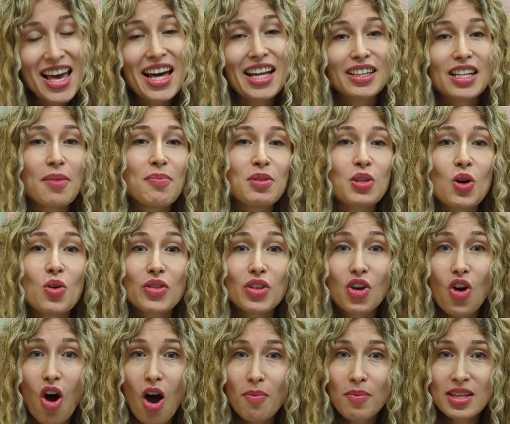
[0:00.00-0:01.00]
Let me know in the
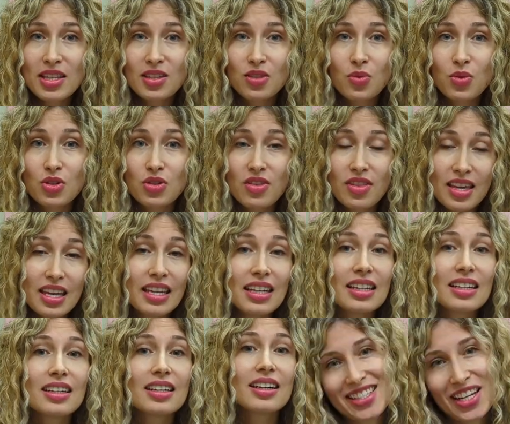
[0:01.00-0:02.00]
comments what you think.
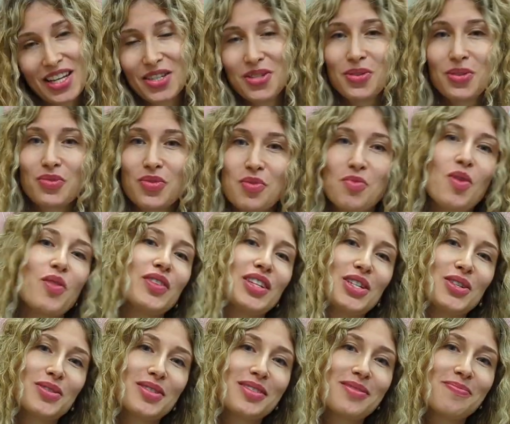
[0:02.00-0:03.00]
Stay tuned for more
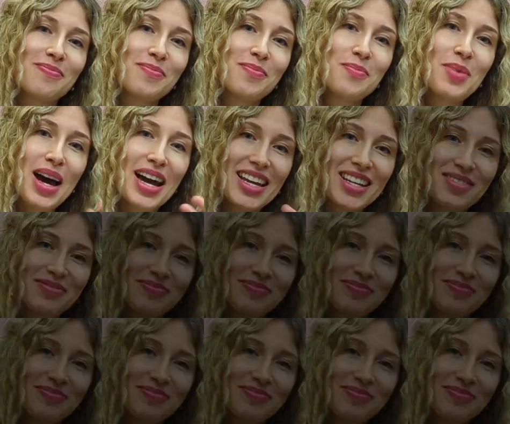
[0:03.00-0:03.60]
videos. Bye.